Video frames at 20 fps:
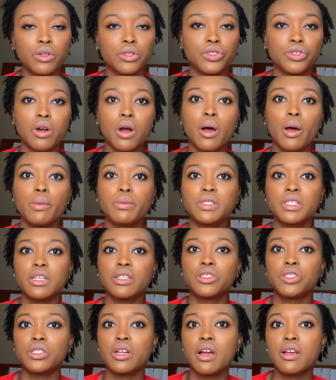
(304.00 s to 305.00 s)
drops.
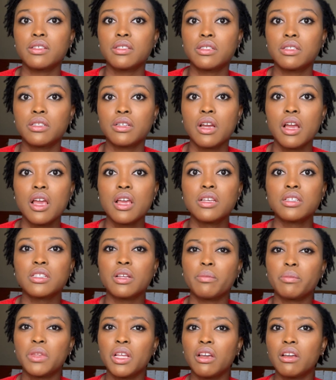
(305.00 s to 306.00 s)
It's just
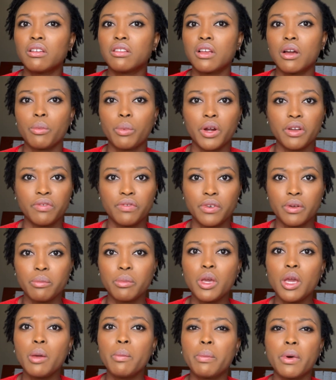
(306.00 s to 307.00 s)
something that worked for
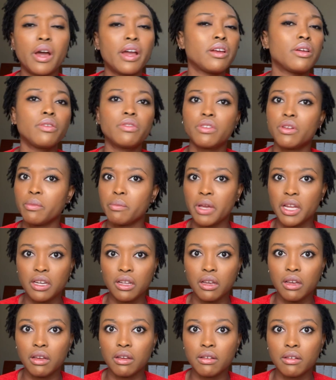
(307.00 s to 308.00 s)
me, but I know there are
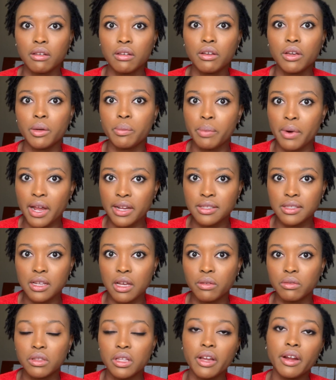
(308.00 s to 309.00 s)
many good brands
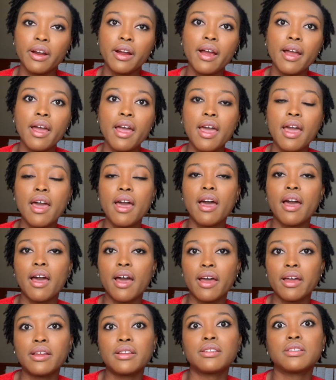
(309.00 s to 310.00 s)
out there,
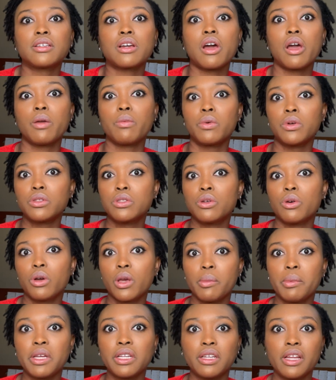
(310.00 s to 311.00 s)
and I will talk
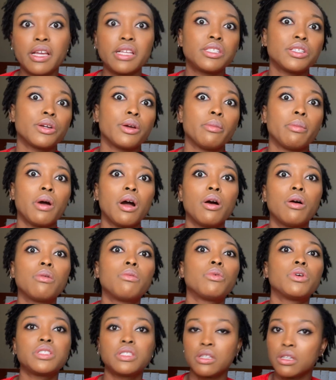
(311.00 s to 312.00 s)
a bit later about
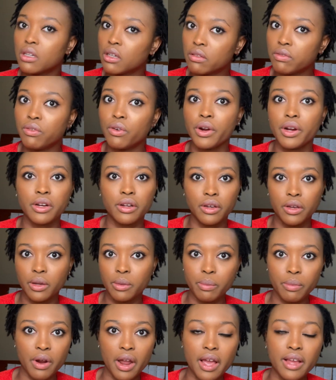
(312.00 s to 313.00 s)
what to look for in a
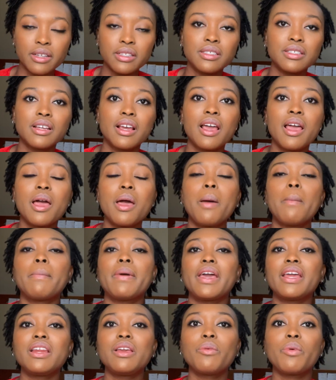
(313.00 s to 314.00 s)
good brand.
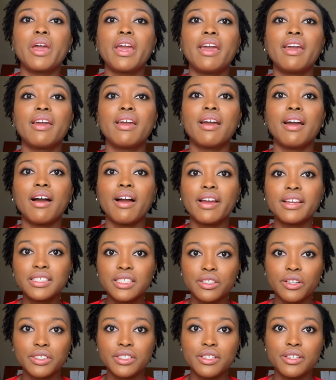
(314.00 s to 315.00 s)
But anyway, I
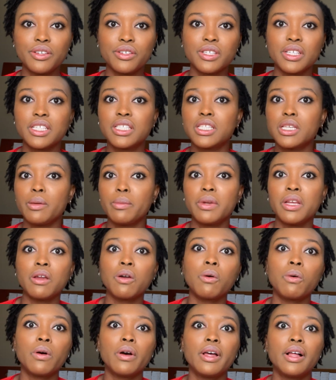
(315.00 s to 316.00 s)
started using CBD
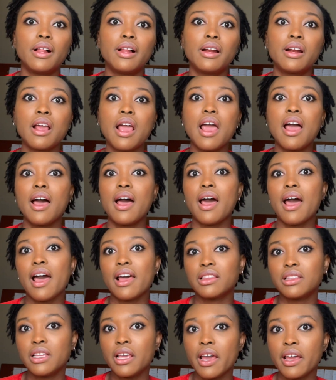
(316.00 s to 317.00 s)
oil
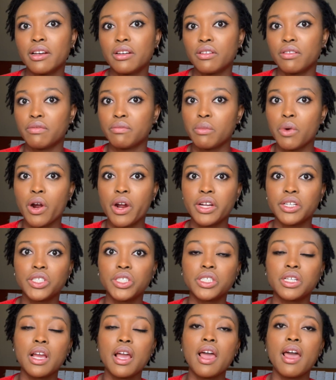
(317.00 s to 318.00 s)
at the end of
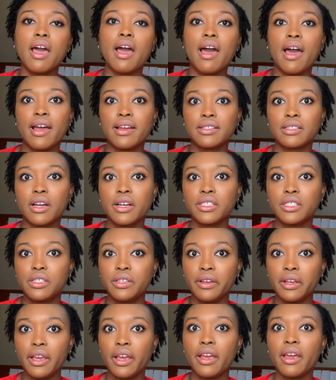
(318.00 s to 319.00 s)
March, and I
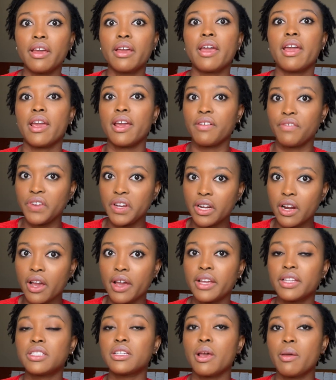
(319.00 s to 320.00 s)
took it every
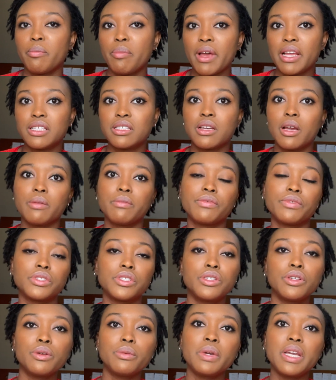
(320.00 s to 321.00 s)
night at bedtime for
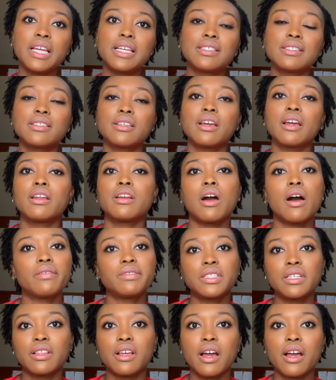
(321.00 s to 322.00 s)
2 weeks, and
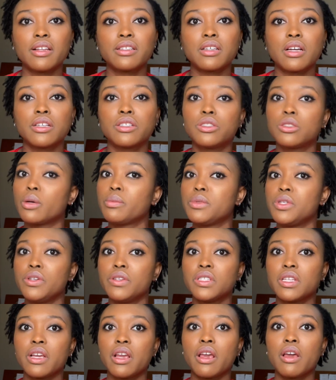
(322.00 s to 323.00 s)
after that I stopped
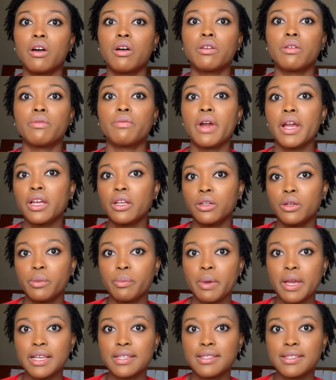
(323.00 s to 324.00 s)
using it on a regular
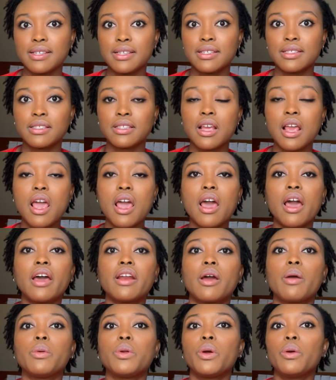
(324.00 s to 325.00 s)
basis,
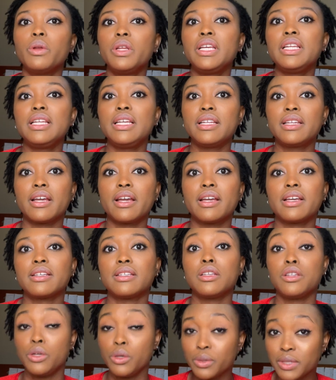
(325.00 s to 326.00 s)
and I would only
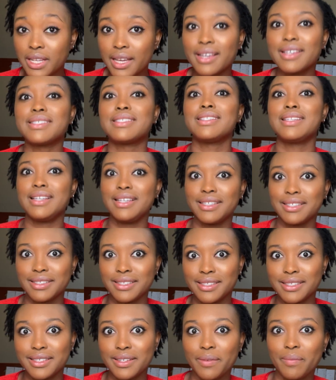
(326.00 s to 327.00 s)
use it as
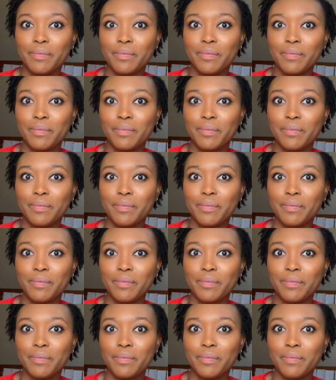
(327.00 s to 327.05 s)
needed.